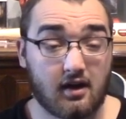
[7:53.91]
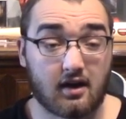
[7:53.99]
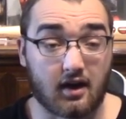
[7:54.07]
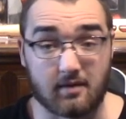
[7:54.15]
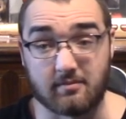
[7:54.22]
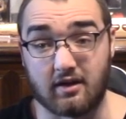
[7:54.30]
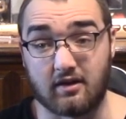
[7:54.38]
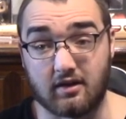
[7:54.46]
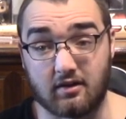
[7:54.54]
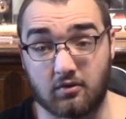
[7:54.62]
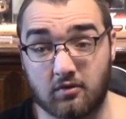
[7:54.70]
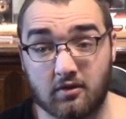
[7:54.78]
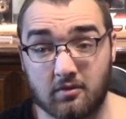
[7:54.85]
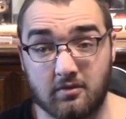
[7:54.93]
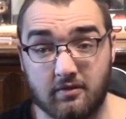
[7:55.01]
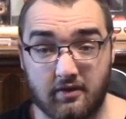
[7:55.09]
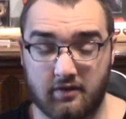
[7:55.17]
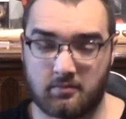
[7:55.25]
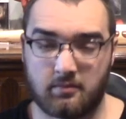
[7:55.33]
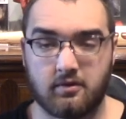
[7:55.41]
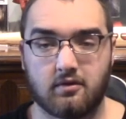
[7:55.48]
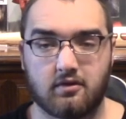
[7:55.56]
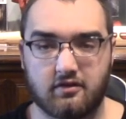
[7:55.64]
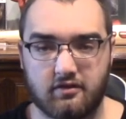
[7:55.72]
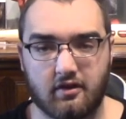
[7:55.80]
I mean, in horror movies, when
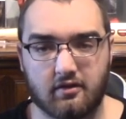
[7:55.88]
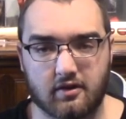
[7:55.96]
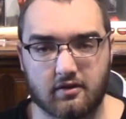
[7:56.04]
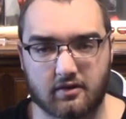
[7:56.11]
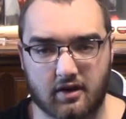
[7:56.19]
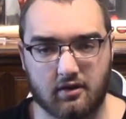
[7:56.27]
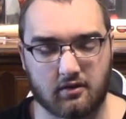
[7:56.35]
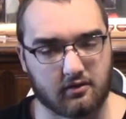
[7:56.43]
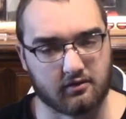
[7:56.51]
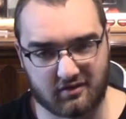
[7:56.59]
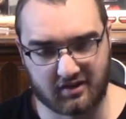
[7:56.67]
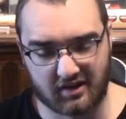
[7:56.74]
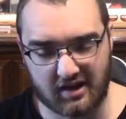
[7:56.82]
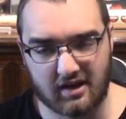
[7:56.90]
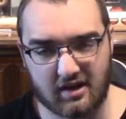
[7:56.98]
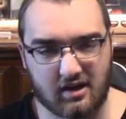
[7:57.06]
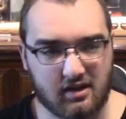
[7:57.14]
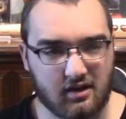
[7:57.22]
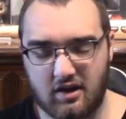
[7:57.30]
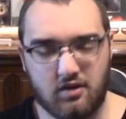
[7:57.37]
you're the serial killer's kid,